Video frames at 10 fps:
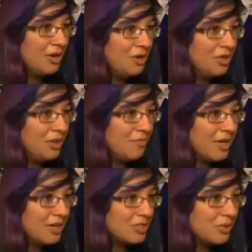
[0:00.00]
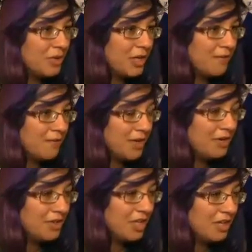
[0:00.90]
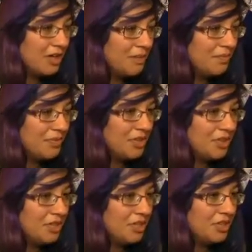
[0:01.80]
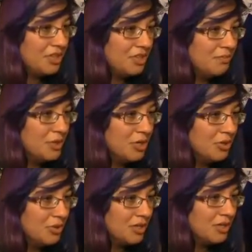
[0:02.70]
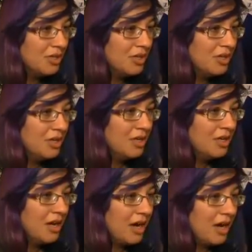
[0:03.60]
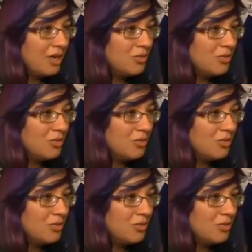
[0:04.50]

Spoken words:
all the way back to when I found the mode. I